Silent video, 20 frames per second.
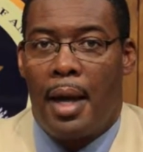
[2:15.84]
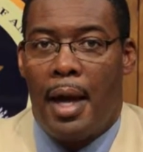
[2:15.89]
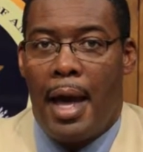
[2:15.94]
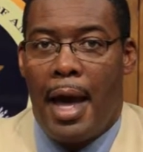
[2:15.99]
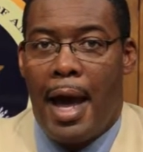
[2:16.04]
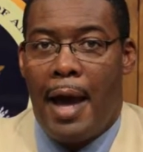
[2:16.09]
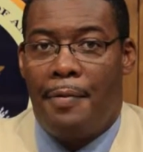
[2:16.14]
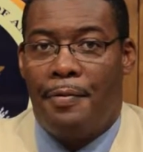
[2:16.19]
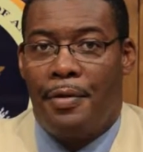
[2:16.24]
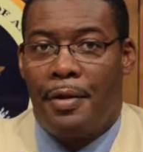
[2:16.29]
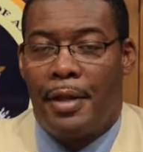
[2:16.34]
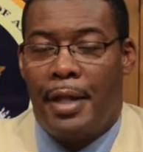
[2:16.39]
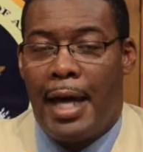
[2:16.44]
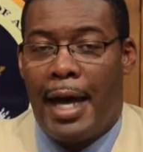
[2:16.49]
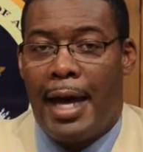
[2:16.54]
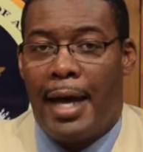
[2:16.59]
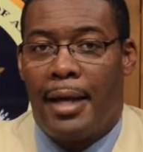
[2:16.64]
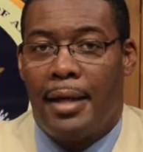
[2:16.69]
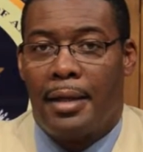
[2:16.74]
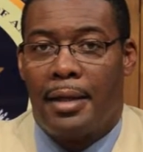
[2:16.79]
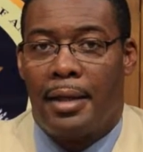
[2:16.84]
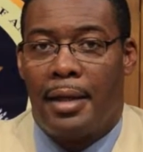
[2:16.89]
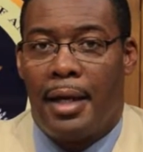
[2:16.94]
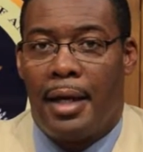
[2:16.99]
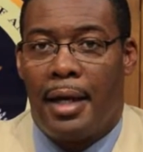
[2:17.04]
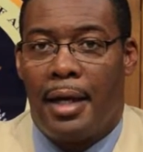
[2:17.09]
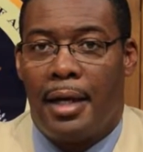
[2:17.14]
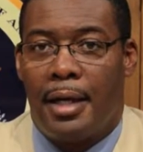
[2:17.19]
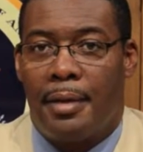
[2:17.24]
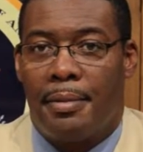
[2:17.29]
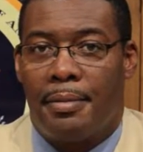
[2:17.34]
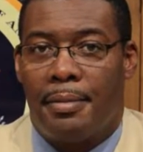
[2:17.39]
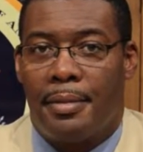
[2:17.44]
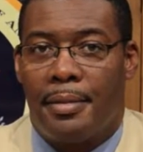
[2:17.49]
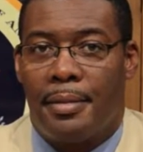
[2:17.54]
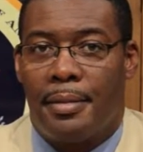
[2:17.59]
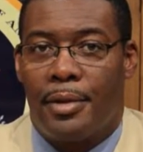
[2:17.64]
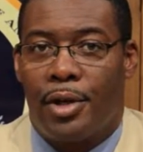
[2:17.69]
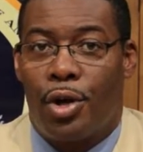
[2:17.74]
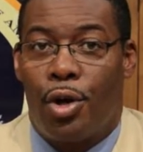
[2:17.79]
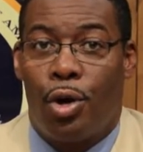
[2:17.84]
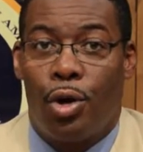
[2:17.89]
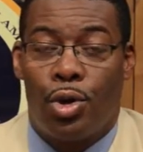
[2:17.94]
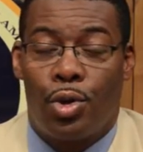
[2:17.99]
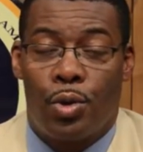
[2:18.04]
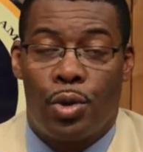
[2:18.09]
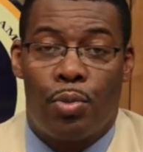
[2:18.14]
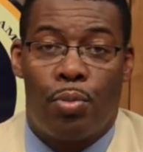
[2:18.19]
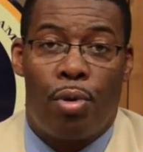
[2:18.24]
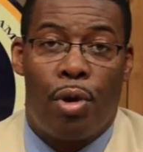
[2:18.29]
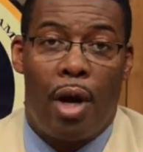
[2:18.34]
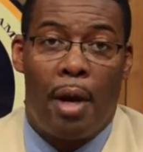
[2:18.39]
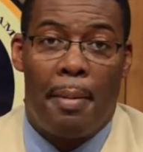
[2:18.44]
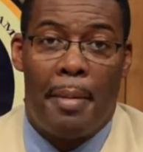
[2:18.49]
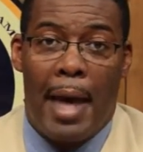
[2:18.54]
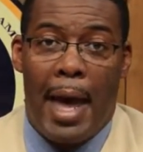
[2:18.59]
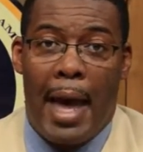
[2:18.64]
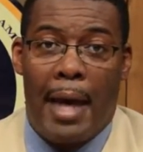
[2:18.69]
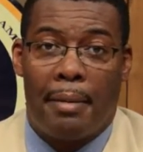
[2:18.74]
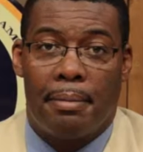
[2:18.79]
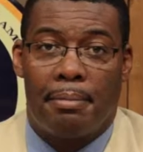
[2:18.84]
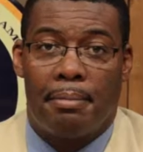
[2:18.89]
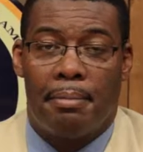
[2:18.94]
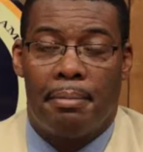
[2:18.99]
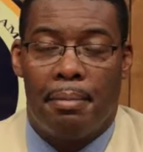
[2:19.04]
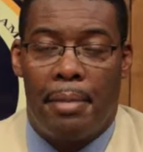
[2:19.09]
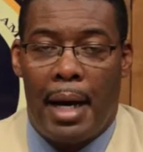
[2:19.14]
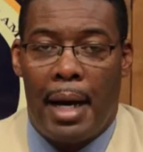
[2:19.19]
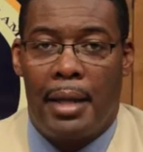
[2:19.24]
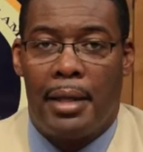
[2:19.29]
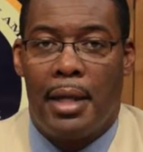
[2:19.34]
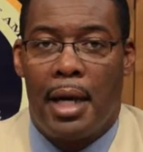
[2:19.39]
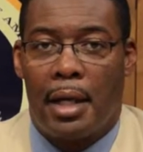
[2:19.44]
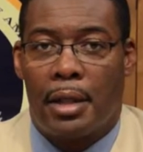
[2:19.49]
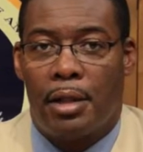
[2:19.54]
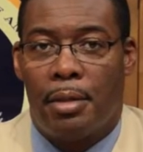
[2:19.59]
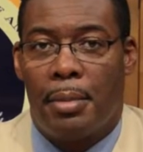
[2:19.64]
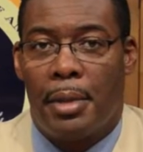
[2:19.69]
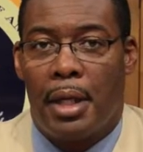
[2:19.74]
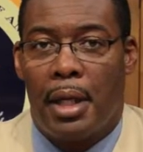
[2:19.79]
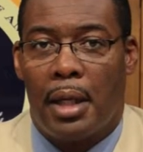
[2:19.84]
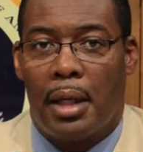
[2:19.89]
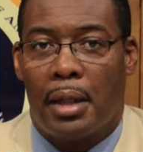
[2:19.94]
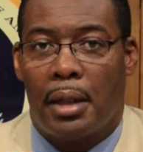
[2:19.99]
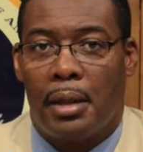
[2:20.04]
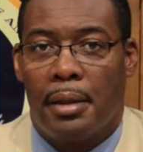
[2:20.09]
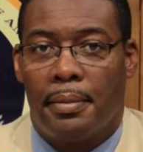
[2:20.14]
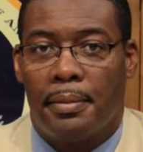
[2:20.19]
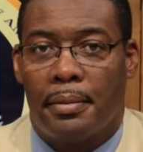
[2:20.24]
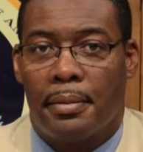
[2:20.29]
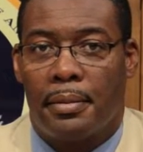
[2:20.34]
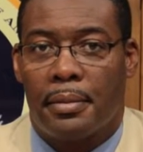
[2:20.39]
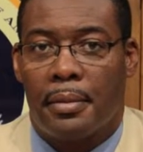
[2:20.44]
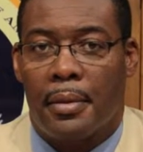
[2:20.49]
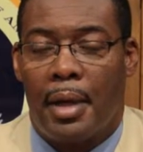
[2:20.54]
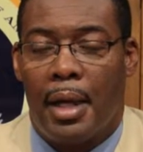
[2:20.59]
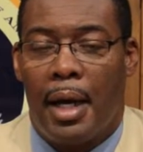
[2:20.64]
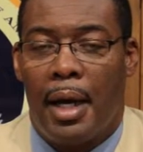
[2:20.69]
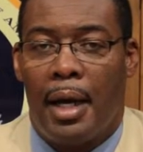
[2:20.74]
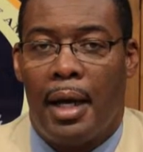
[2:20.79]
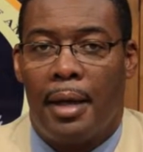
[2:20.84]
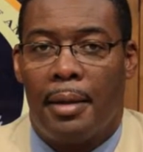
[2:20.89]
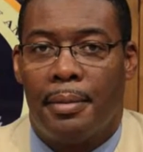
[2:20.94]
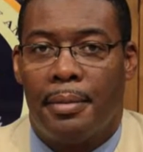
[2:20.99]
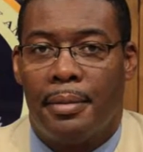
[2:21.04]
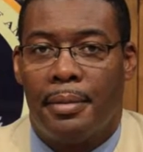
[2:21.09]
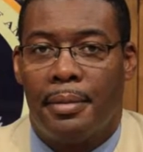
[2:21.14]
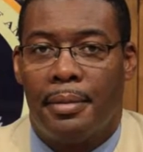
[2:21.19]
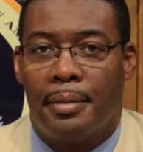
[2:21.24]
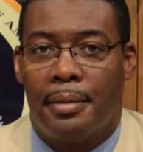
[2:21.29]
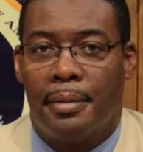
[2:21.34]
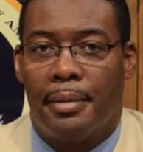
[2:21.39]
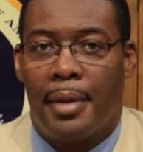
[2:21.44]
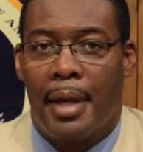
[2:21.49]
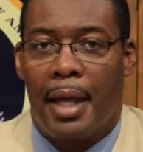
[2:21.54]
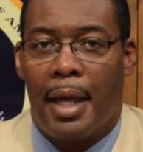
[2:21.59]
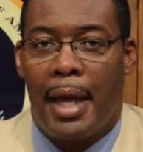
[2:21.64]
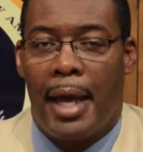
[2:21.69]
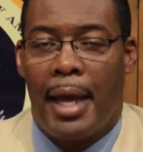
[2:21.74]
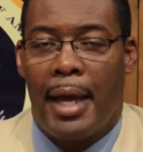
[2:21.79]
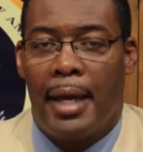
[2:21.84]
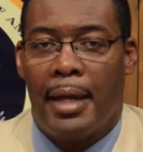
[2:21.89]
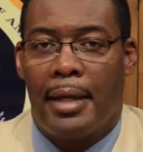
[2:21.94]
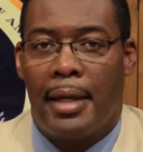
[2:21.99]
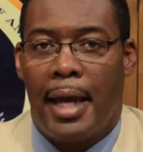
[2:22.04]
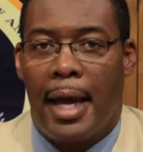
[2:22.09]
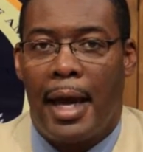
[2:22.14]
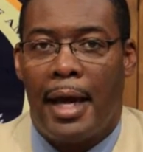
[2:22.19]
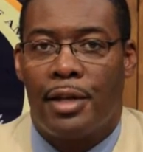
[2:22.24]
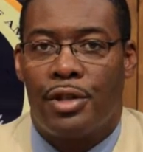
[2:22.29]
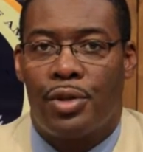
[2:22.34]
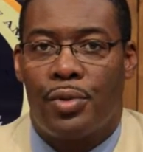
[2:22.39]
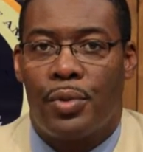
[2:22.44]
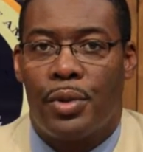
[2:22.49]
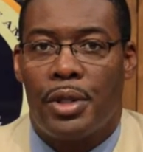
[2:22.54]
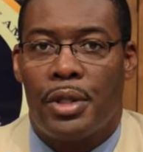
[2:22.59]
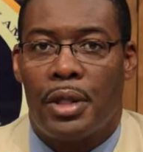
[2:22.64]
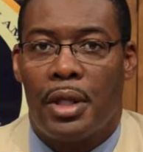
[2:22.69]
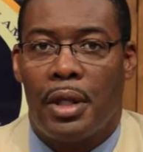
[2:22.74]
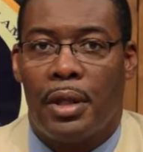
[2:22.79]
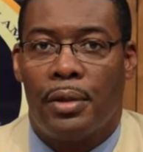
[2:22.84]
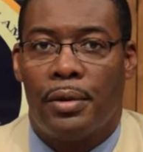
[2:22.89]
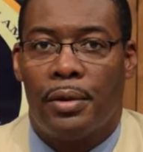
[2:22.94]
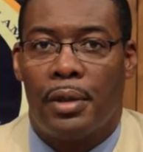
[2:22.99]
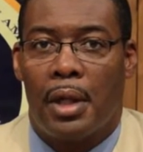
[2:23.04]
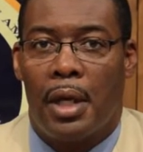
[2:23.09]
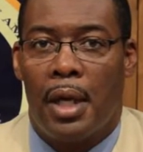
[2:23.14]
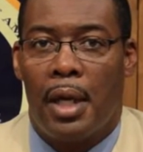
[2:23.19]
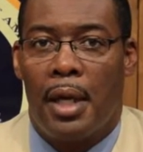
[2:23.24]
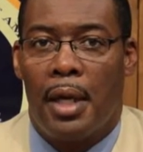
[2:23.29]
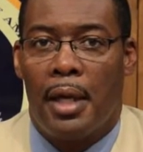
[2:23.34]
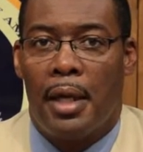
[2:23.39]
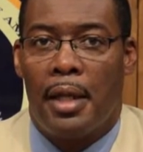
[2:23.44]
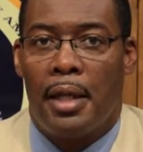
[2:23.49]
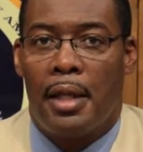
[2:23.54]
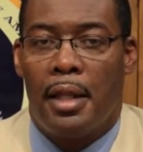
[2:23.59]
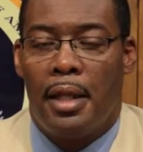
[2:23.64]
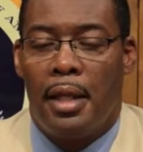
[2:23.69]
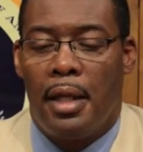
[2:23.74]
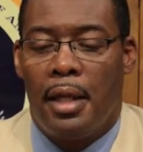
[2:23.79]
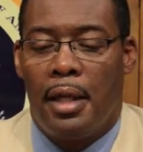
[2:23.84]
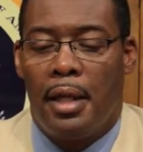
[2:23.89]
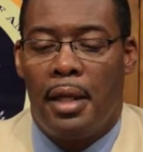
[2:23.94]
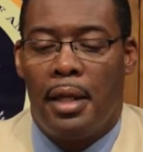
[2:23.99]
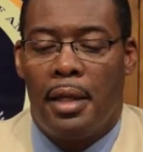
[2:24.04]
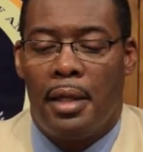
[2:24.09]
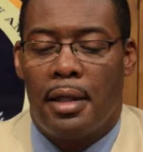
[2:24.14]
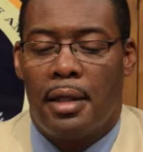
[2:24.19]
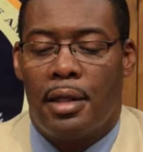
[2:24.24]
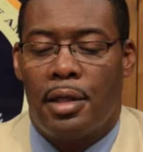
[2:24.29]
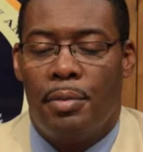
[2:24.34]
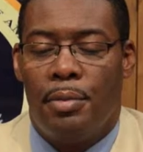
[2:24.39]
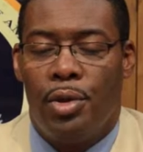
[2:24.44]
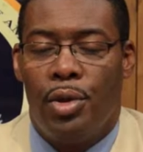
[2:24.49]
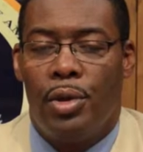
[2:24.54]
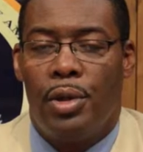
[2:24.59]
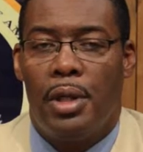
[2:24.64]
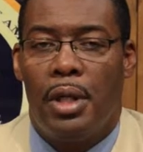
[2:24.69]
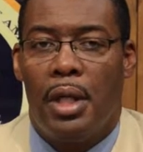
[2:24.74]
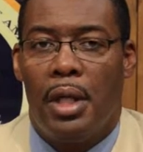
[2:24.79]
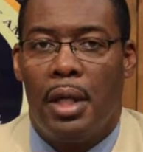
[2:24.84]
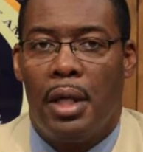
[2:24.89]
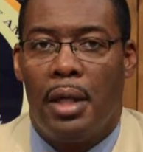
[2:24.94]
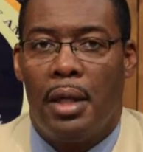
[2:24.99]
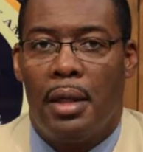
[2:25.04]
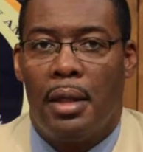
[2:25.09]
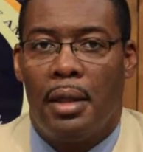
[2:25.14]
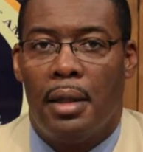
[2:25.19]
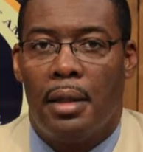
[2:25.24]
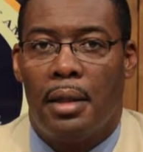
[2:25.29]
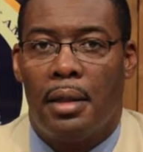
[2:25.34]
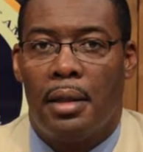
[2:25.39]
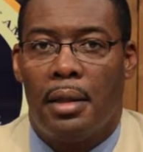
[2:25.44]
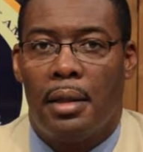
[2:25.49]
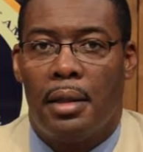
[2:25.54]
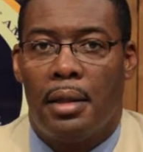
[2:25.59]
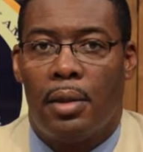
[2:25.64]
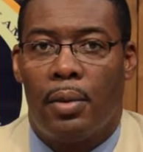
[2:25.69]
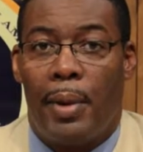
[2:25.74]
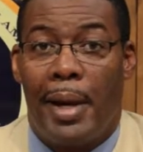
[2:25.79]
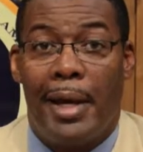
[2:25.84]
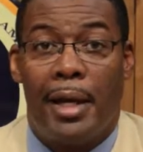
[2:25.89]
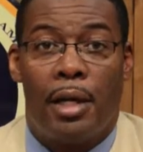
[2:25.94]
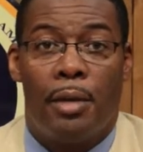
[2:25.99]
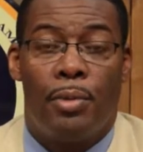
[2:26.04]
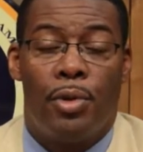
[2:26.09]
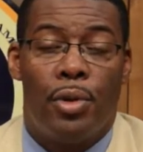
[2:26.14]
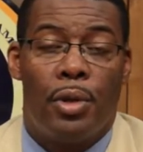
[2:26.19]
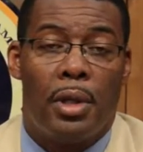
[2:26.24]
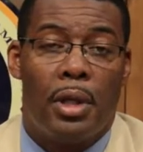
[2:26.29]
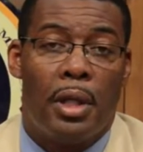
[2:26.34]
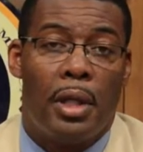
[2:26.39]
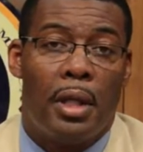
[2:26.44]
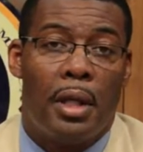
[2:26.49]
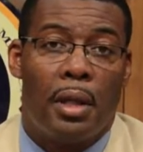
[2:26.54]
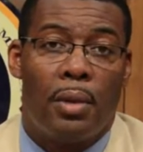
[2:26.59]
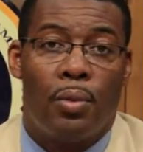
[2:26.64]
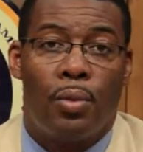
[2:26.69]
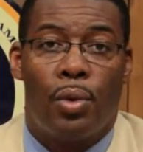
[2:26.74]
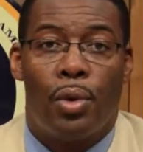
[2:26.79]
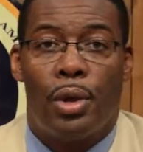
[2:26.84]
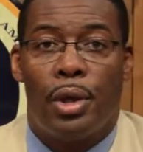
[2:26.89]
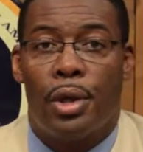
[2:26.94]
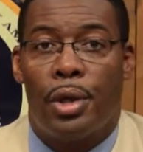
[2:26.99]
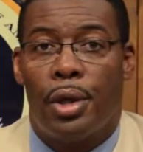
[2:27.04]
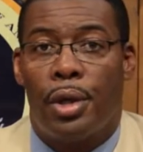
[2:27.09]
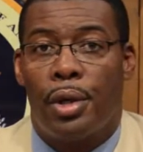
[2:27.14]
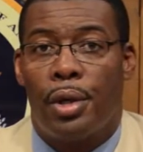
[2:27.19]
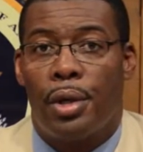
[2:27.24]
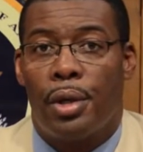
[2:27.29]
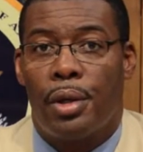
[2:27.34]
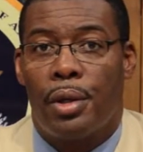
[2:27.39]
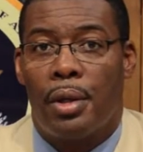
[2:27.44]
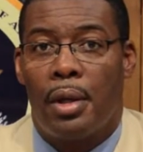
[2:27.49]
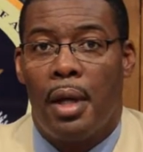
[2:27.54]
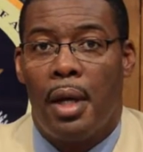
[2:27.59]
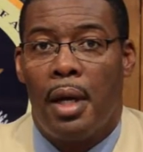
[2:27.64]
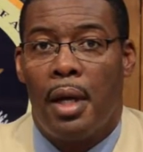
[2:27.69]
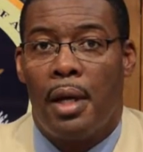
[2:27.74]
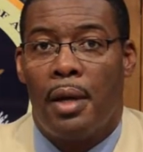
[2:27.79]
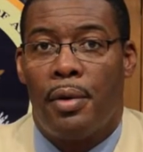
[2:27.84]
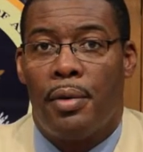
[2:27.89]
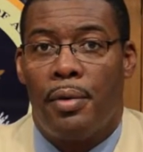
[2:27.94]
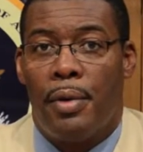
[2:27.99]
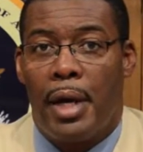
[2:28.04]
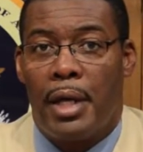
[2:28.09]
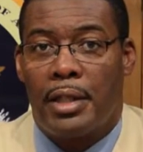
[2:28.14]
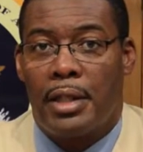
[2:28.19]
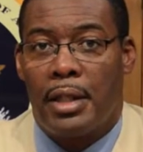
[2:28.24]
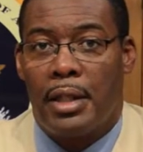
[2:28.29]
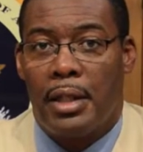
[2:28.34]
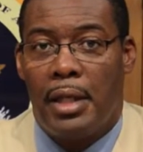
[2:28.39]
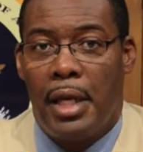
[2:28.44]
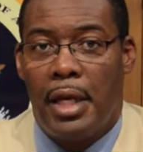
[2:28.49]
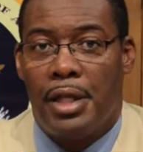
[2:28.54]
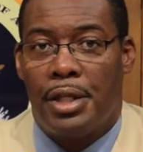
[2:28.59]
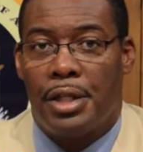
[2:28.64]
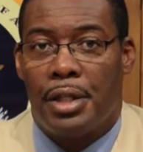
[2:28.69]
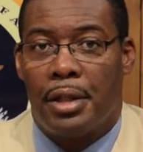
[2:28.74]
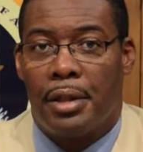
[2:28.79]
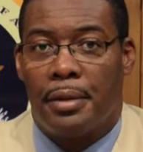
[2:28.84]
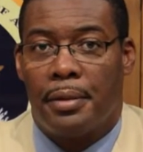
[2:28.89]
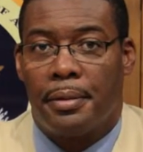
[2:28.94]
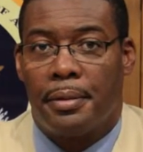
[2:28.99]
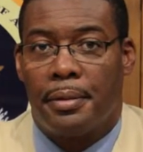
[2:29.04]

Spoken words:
After that, the coach was brought back by Dr. McGinley, and as a result, the white community then wanted her resignation.